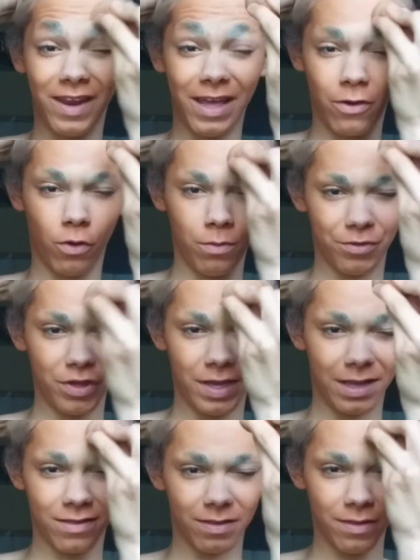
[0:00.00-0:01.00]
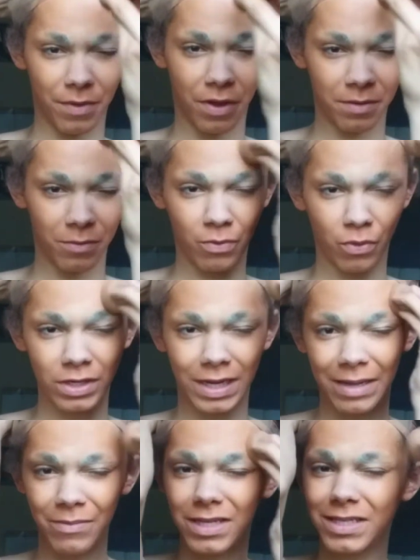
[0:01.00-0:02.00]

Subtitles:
that I hope she gets in the bottom one more time,